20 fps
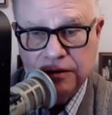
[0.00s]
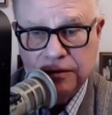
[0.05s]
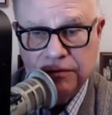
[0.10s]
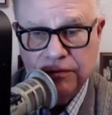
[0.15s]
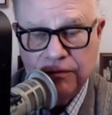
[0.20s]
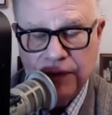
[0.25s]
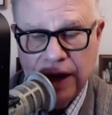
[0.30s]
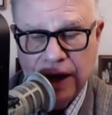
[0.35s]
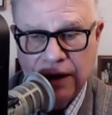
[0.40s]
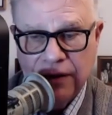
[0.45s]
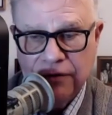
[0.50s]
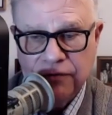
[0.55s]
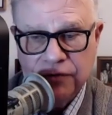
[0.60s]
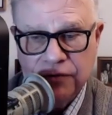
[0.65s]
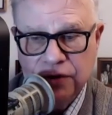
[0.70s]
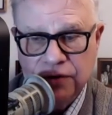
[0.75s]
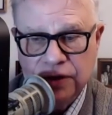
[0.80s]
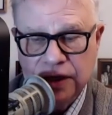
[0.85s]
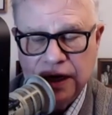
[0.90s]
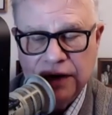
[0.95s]

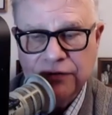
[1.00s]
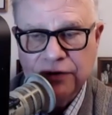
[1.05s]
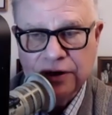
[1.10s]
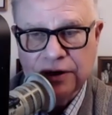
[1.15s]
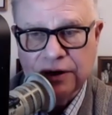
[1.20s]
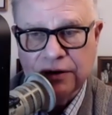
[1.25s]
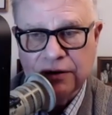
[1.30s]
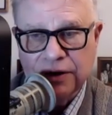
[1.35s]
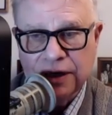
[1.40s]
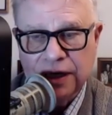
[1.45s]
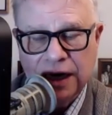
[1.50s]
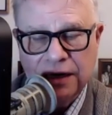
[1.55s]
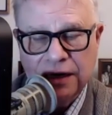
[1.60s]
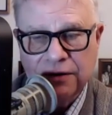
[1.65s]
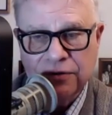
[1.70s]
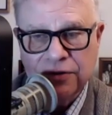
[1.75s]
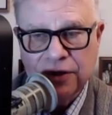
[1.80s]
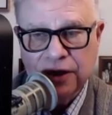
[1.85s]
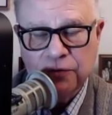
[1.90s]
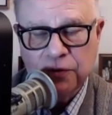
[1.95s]
you could ever know, and I
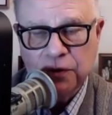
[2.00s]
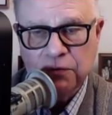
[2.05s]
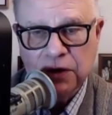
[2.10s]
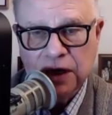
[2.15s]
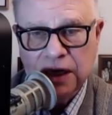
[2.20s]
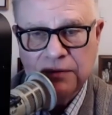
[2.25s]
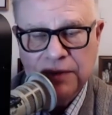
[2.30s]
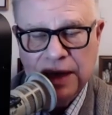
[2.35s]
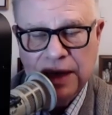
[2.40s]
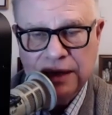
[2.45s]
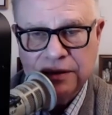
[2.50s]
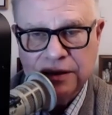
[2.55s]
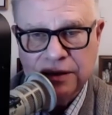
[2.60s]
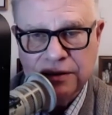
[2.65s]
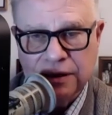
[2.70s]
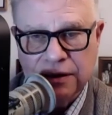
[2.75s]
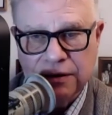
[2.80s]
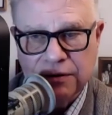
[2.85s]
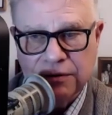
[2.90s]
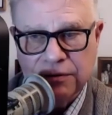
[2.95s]
don't think we're really meant to
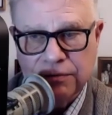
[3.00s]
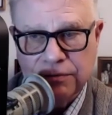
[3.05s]
know.